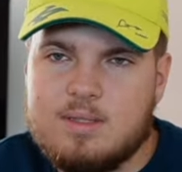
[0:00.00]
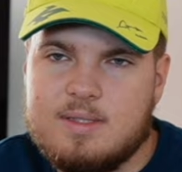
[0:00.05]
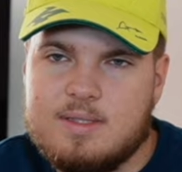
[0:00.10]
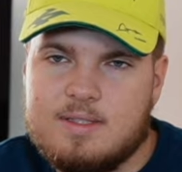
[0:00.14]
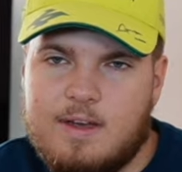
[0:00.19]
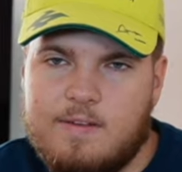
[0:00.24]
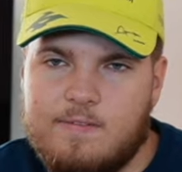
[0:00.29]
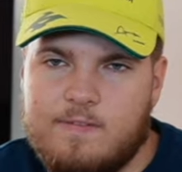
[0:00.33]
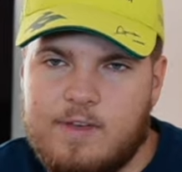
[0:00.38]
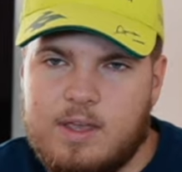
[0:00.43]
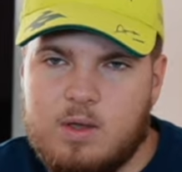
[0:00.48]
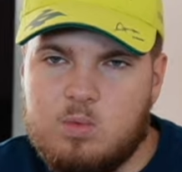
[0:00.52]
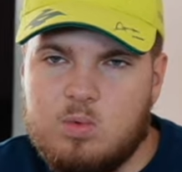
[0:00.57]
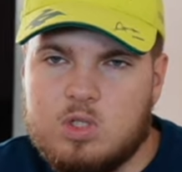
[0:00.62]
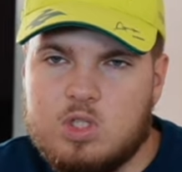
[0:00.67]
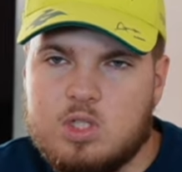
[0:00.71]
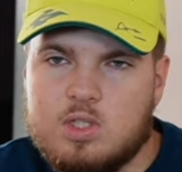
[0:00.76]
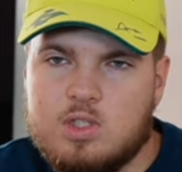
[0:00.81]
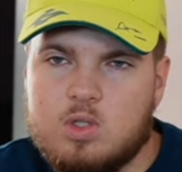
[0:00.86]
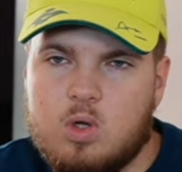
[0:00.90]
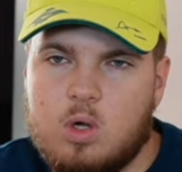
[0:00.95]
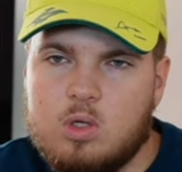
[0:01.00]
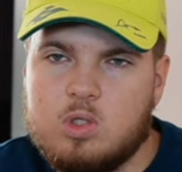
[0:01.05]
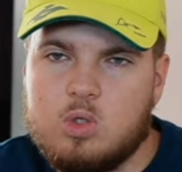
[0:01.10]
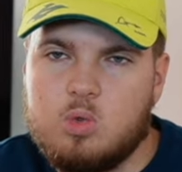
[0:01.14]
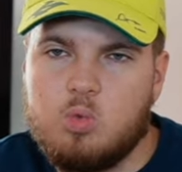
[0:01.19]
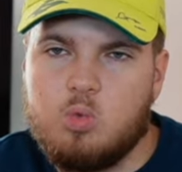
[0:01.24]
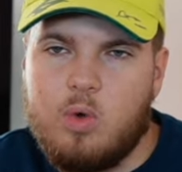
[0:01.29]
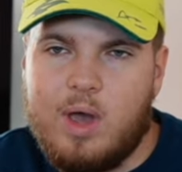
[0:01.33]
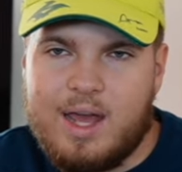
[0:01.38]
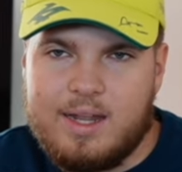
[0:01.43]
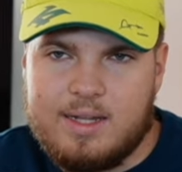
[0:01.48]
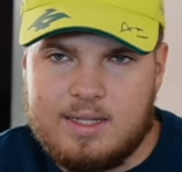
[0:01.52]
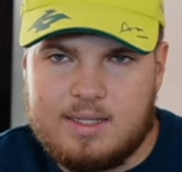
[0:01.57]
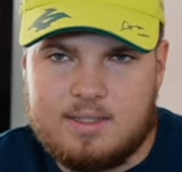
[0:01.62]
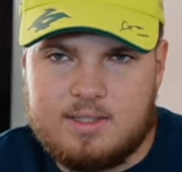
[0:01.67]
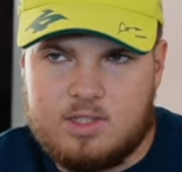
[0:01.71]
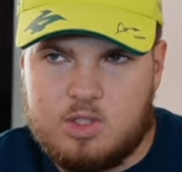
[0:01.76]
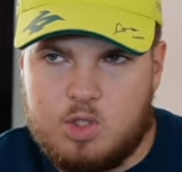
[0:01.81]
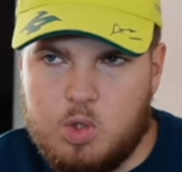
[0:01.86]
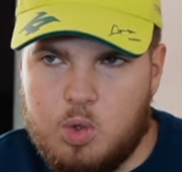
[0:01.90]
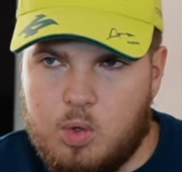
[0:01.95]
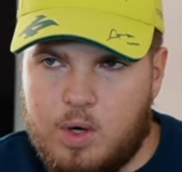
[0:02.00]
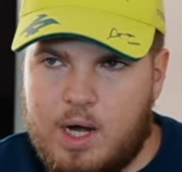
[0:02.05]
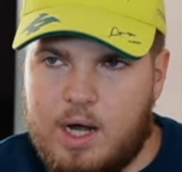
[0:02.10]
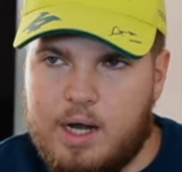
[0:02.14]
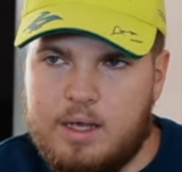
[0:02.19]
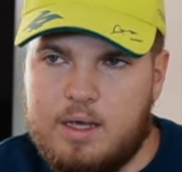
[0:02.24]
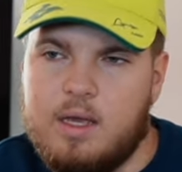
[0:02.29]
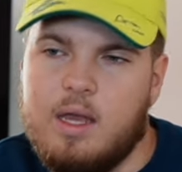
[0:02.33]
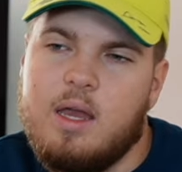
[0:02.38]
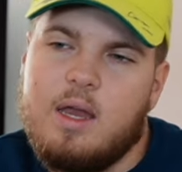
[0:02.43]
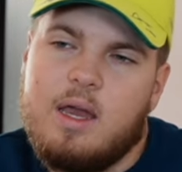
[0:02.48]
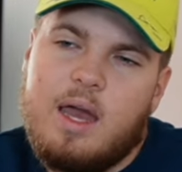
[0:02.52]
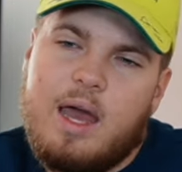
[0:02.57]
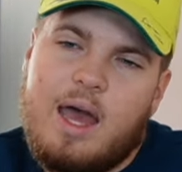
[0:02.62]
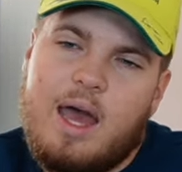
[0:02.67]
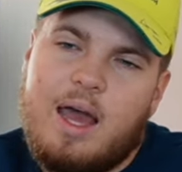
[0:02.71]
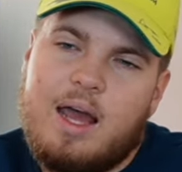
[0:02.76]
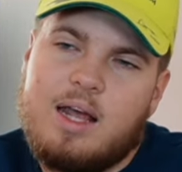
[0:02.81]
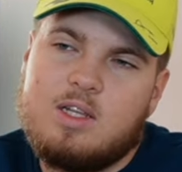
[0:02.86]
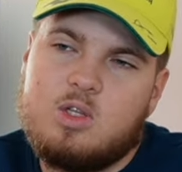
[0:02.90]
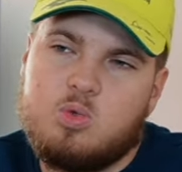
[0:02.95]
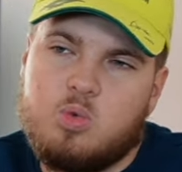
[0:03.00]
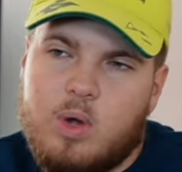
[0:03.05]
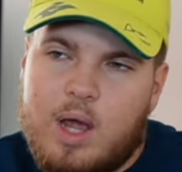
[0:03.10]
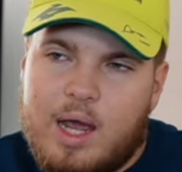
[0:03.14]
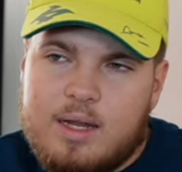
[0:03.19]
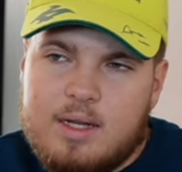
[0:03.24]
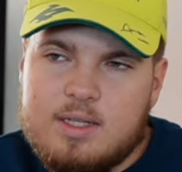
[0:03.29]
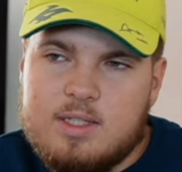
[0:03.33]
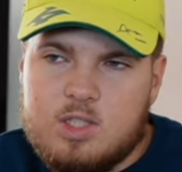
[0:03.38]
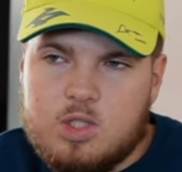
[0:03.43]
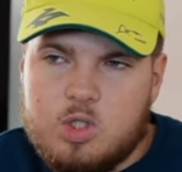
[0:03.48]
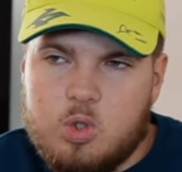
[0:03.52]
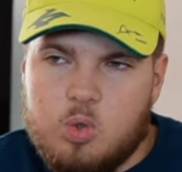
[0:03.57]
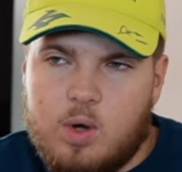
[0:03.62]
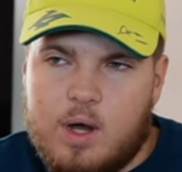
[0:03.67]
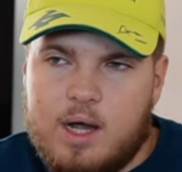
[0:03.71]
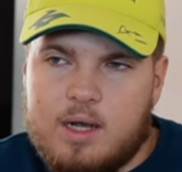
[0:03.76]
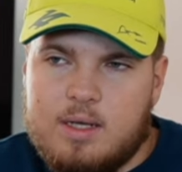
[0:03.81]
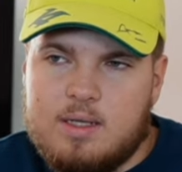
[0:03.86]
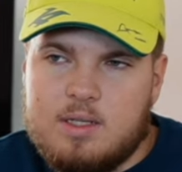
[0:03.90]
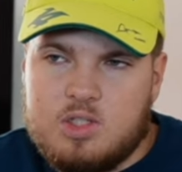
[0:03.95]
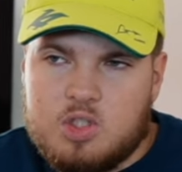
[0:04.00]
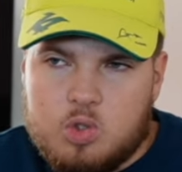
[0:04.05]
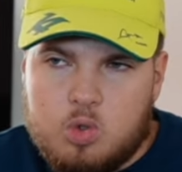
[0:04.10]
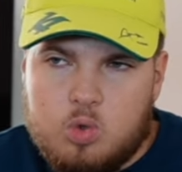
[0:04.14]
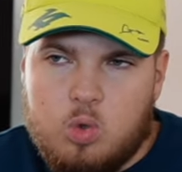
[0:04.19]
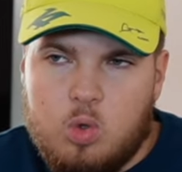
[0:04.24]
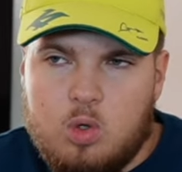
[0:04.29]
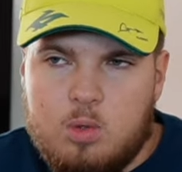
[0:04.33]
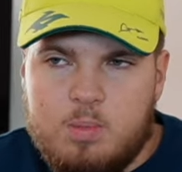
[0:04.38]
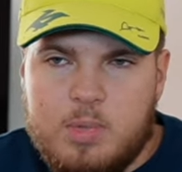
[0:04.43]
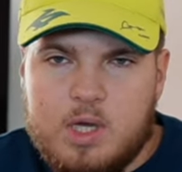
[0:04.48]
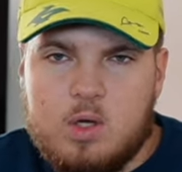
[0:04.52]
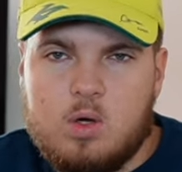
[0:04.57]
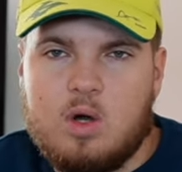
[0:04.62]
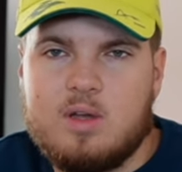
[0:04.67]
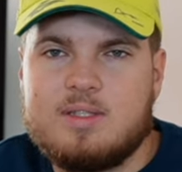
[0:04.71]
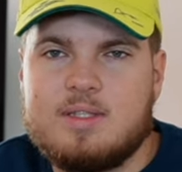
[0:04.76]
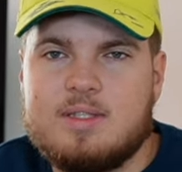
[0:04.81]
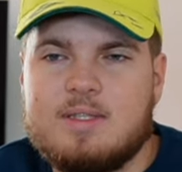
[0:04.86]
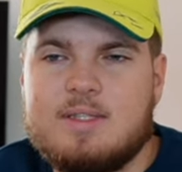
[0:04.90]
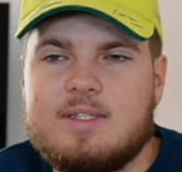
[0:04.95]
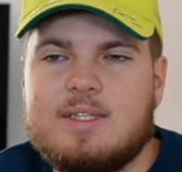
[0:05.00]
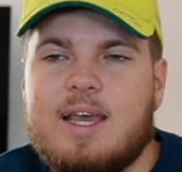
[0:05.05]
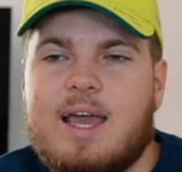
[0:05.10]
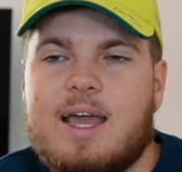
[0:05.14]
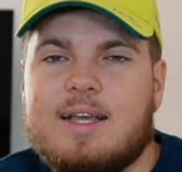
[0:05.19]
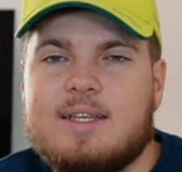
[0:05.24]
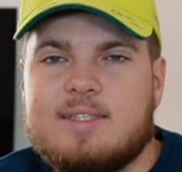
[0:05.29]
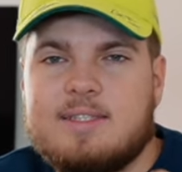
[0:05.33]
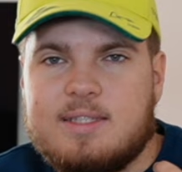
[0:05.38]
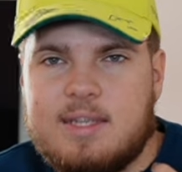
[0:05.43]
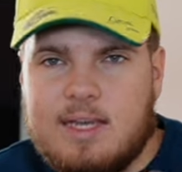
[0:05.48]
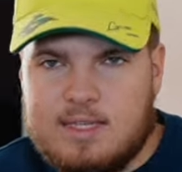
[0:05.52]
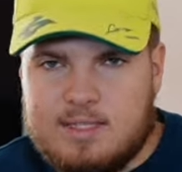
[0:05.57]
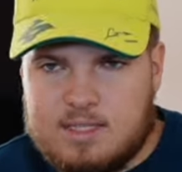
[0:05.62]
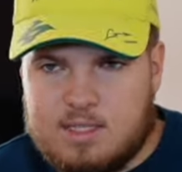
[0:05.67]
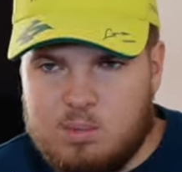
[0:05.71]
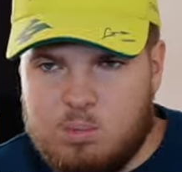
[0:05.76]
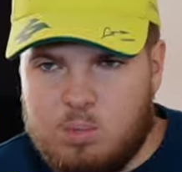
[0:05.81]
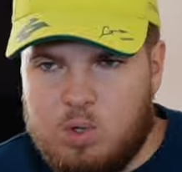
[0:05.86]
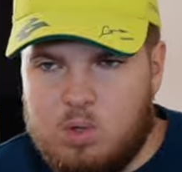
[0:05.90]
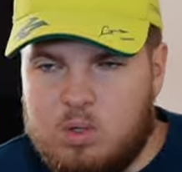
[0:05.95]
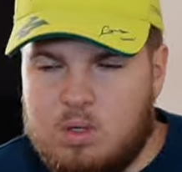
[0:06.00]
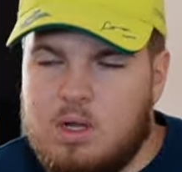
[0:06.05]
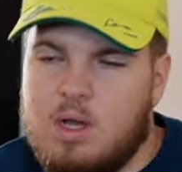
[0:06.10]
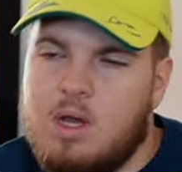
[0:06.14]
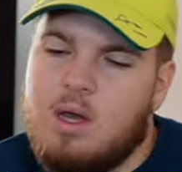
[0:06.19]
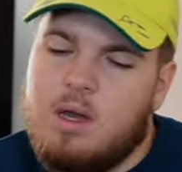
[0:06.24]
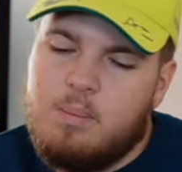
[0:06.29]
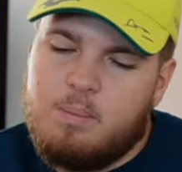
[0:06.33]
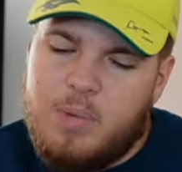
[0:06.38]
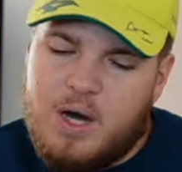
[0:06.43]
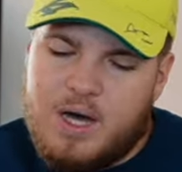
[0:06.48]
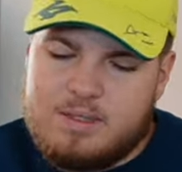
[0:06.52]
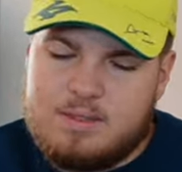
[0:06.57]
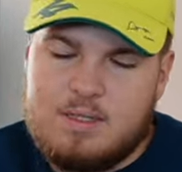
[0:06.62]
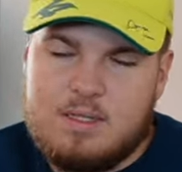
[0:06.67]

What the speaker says: something which is called Radix UI. And Radix UI is cool because it's accessible. But